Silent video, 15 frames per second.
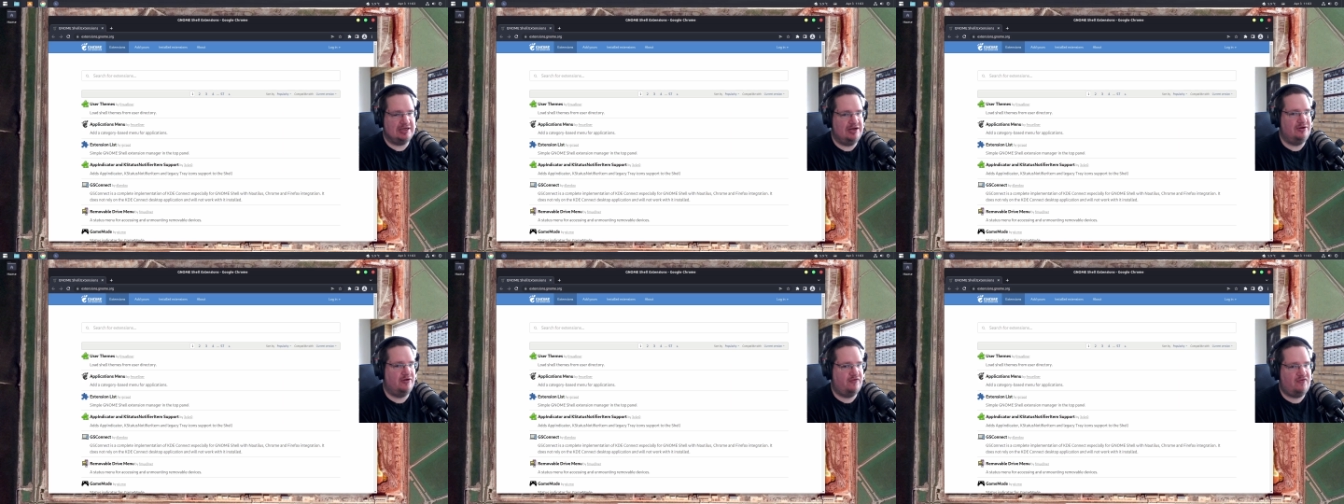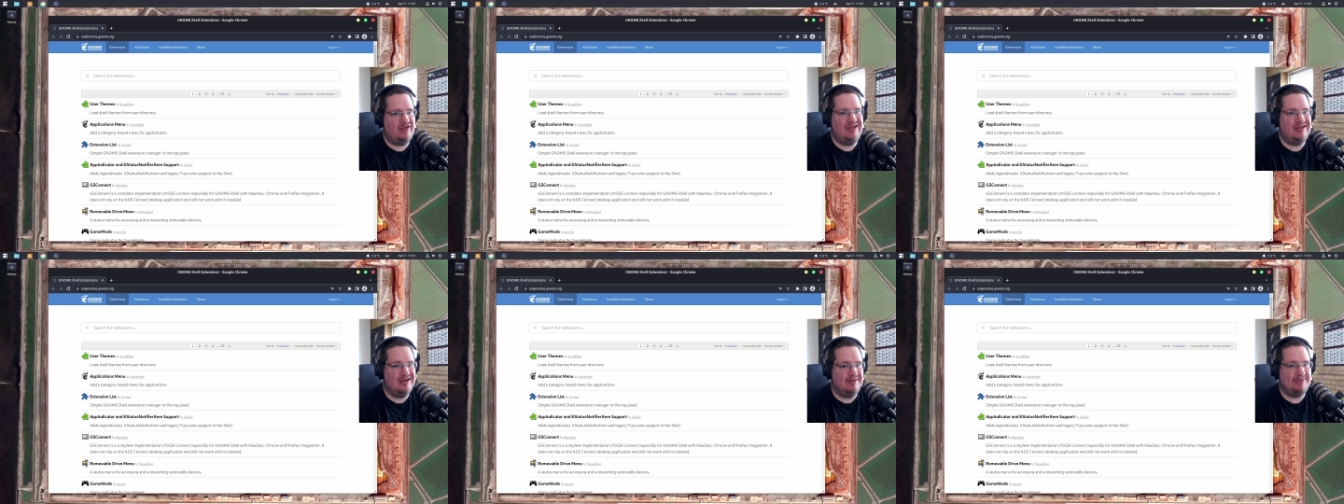are not
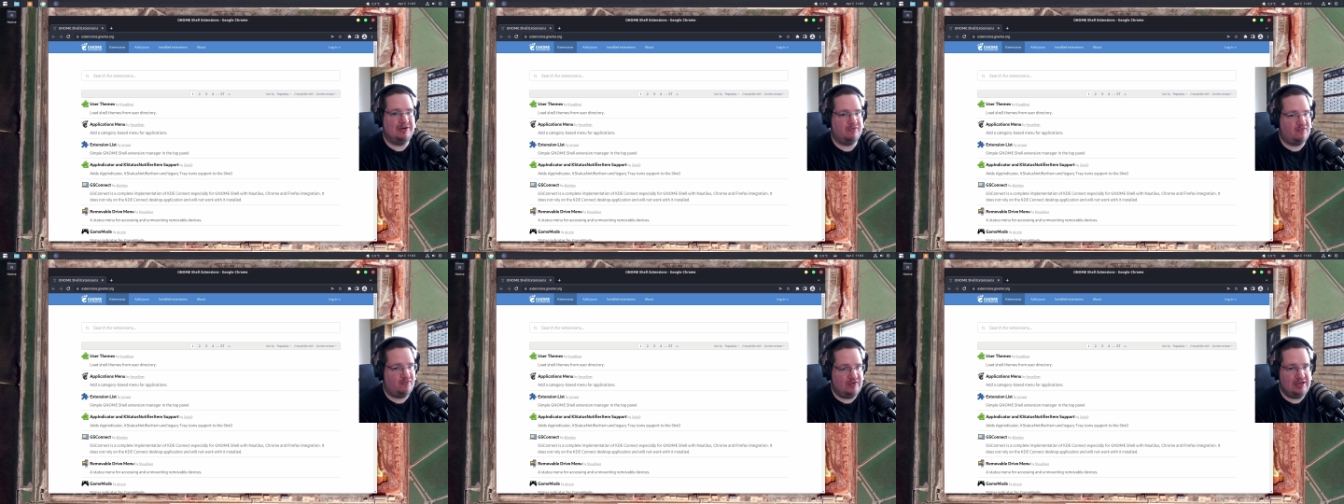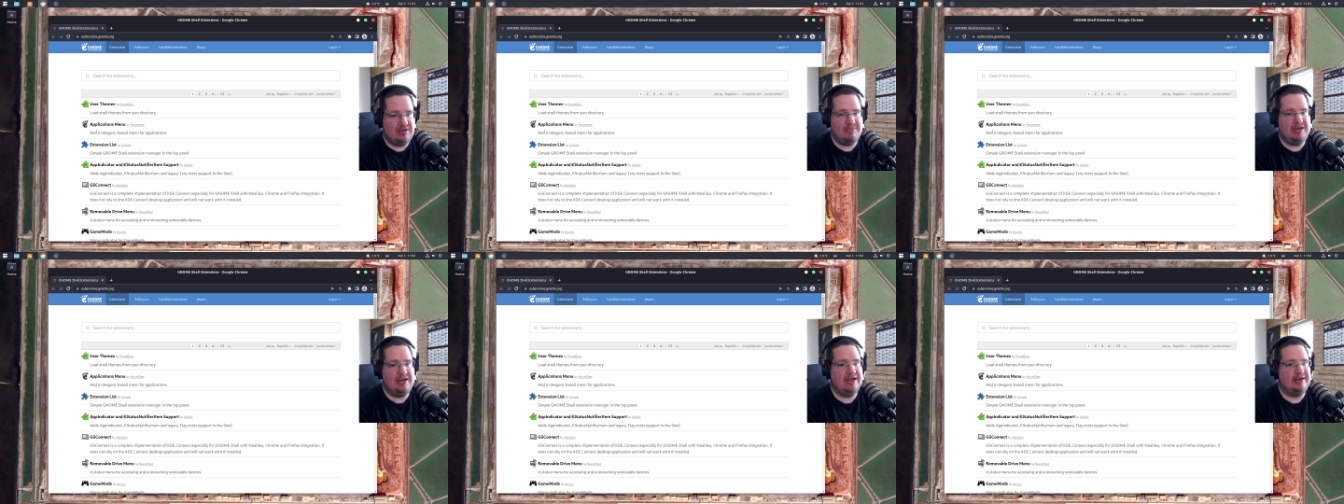thinking about
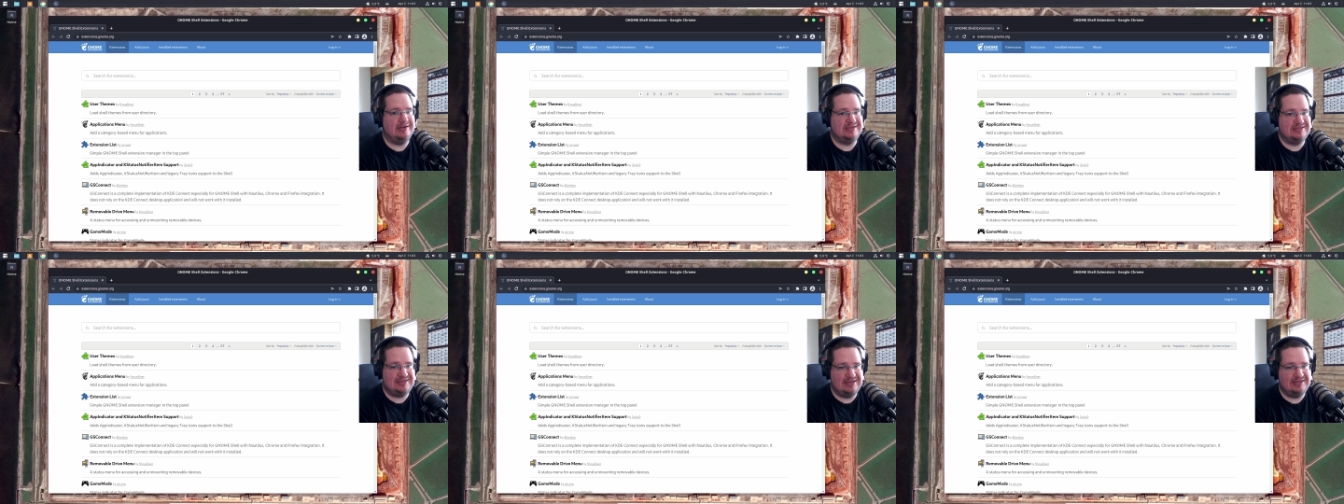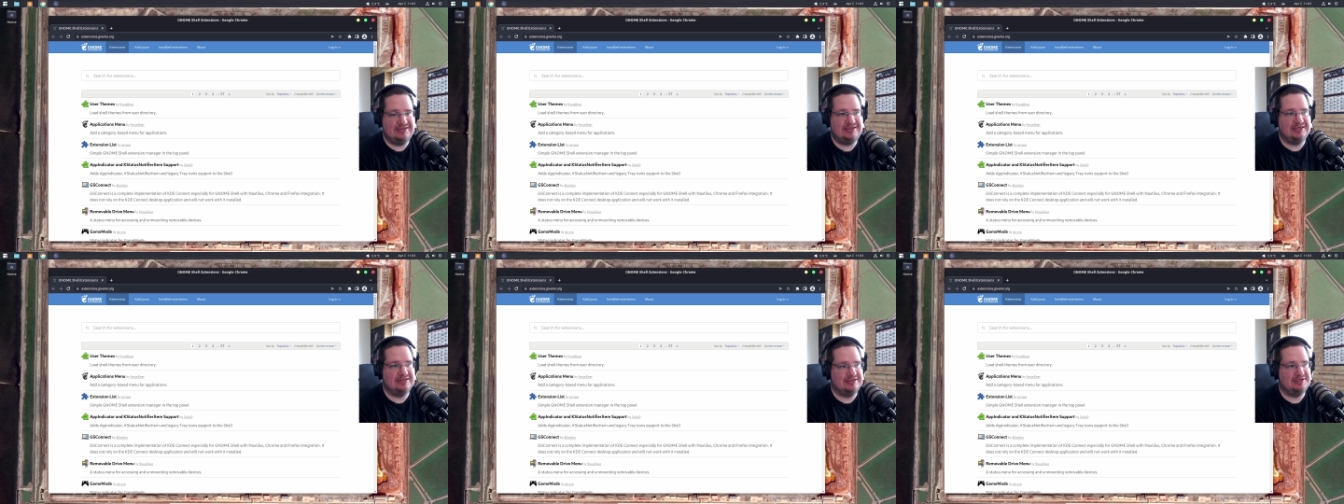theming and
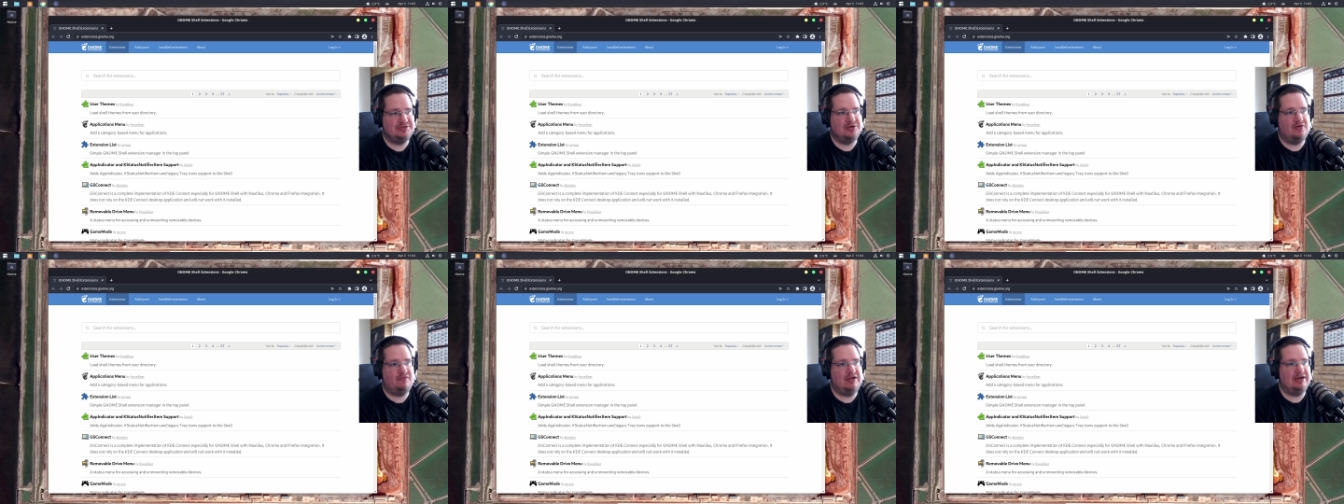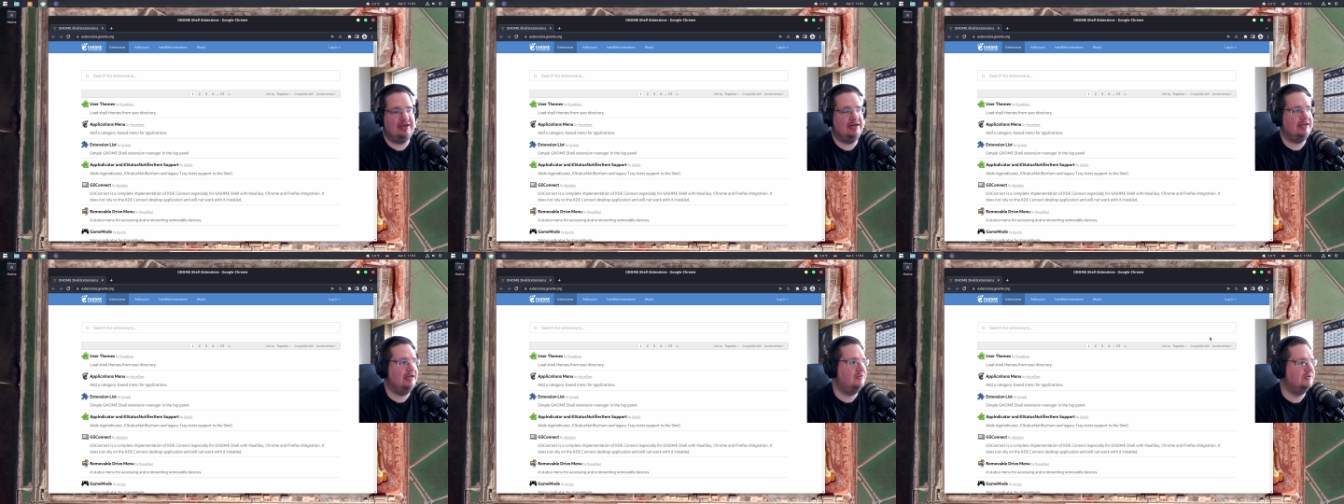extensions and stuff like
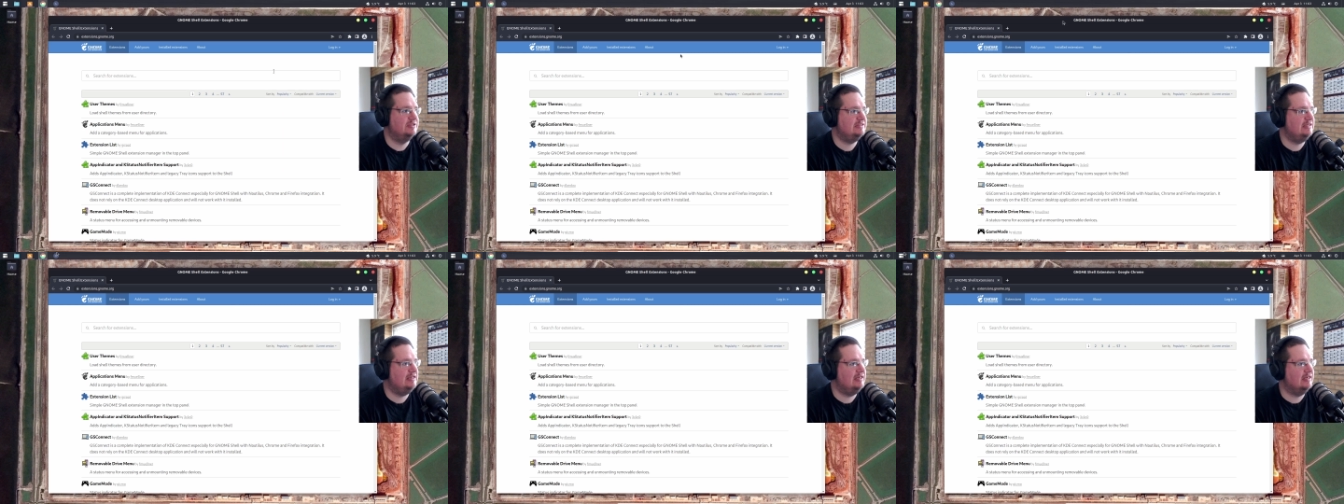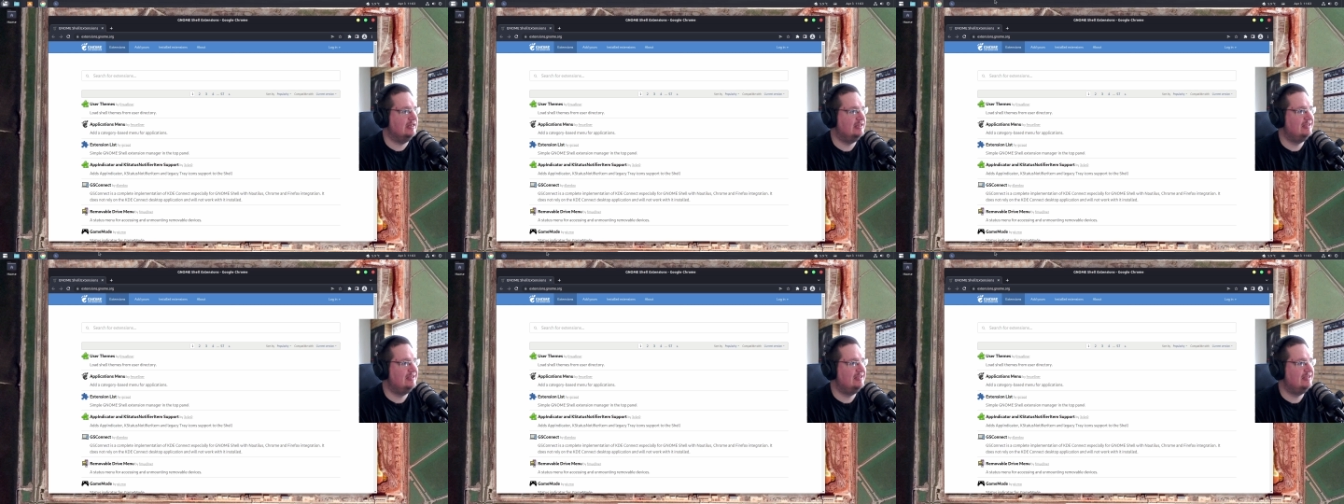that. Like you can see here,